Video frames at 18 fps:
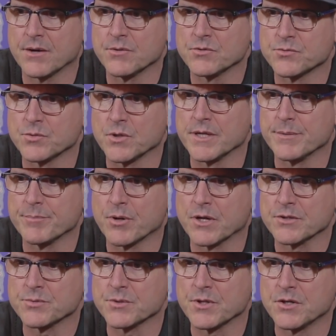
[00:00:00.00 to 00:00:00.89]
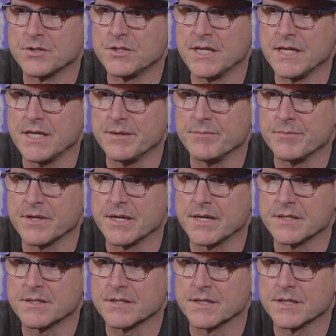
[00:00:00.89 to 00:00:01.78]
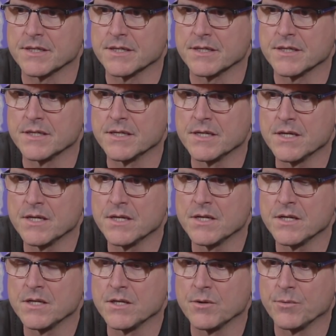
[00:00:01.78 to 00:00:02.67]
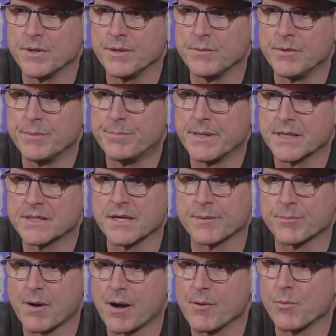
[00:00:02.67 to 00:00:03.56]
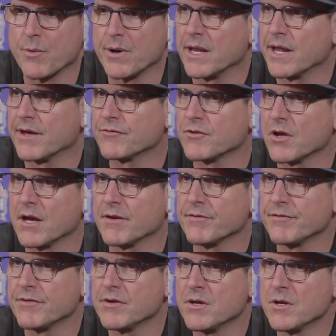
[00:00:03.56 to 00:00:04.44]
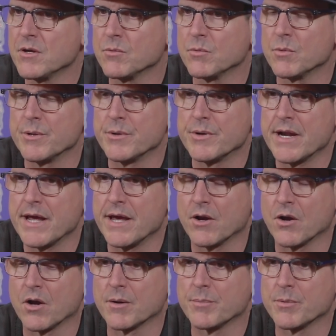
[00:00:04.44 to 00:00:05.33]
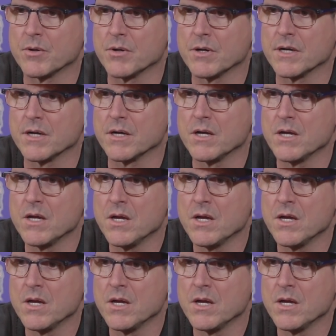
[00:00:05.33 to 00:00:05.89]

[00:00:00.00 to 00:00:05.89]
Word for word: I was really impressed with our team that uh, you know we, we picked up right where we left off when we were in Ann Arbor. Uh,